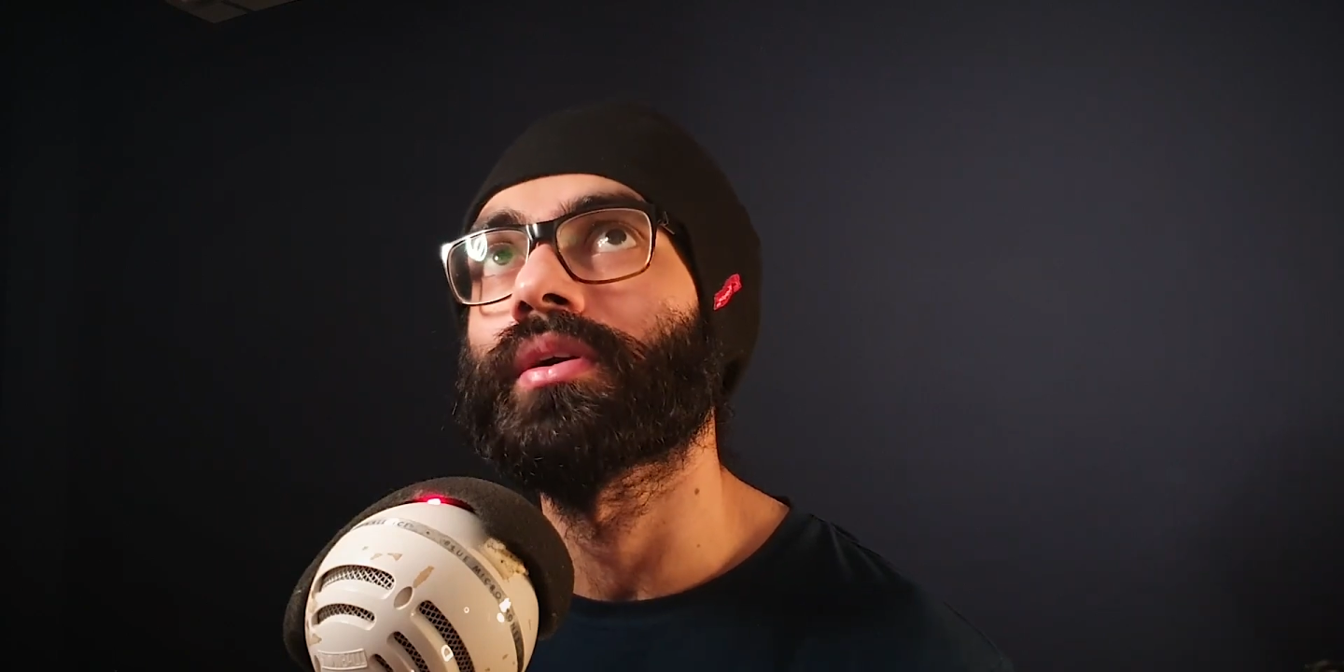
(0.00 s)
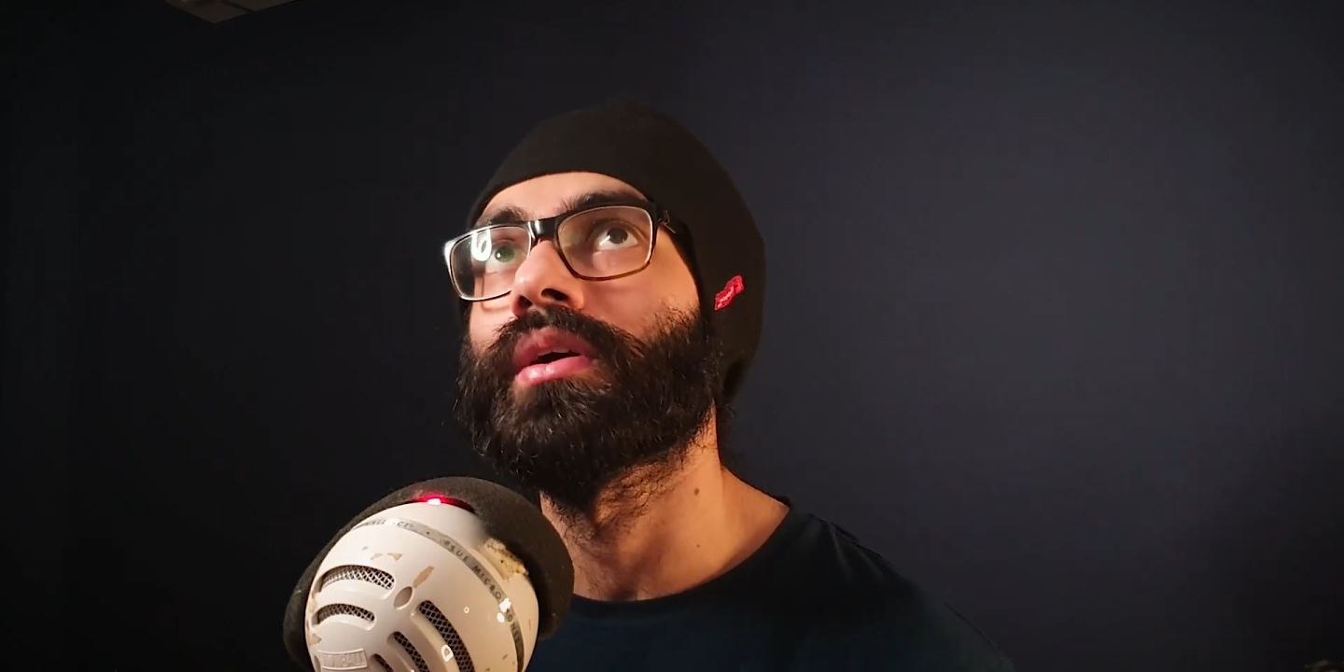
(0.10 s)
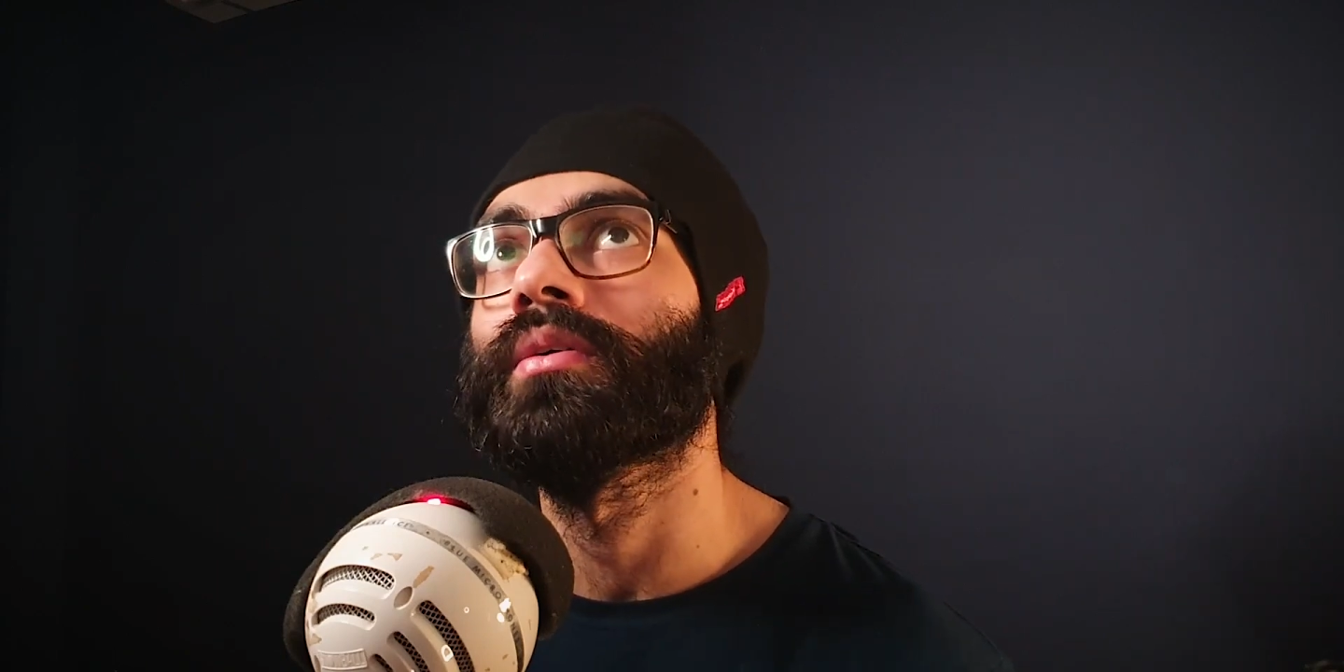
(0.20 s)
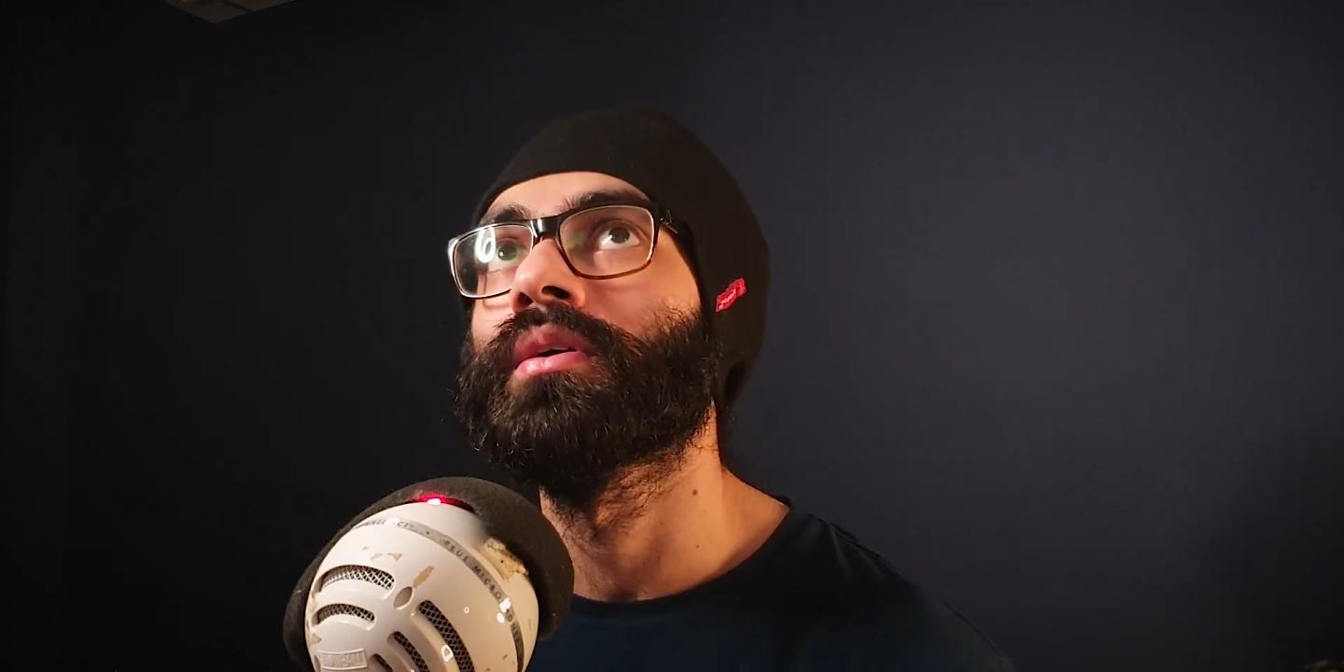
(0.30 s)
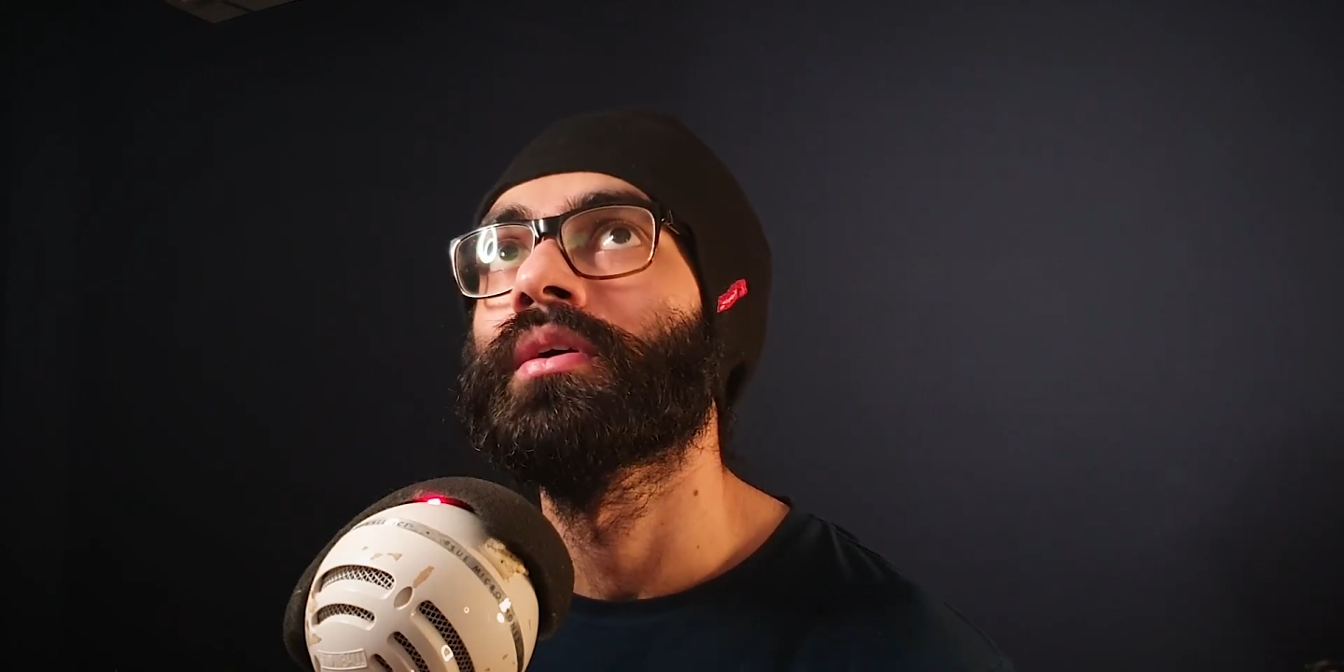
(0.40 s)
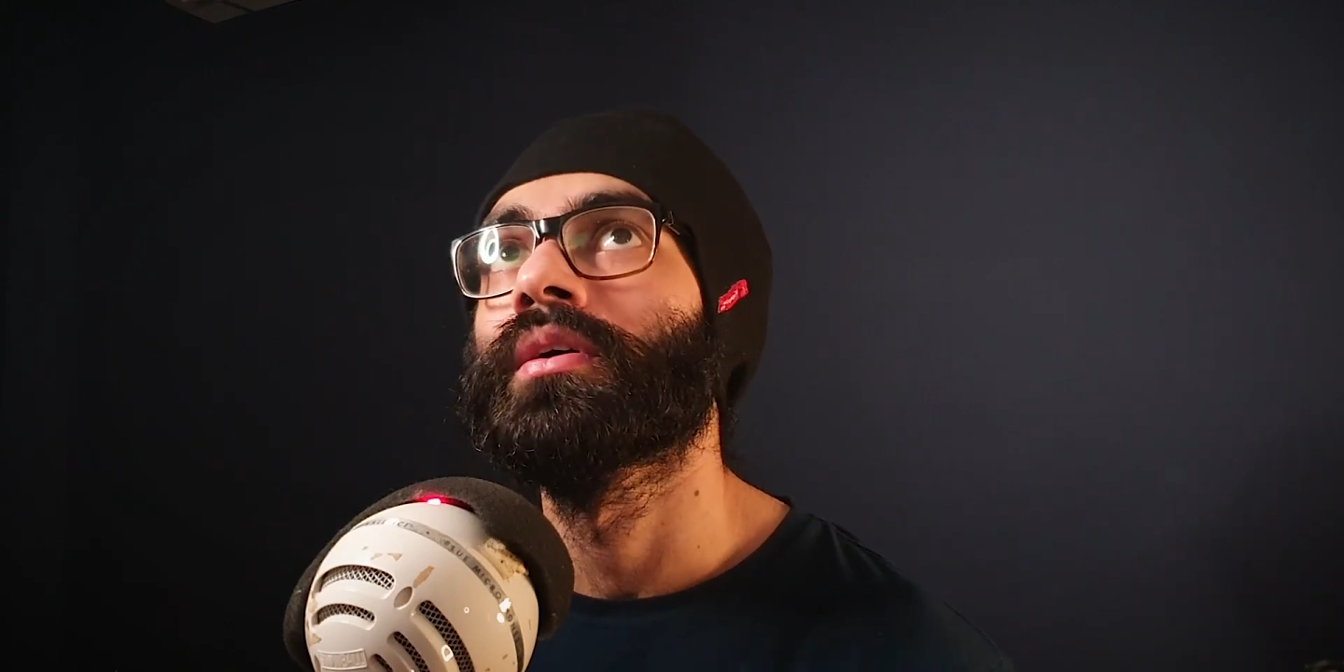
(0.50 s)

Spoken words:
now,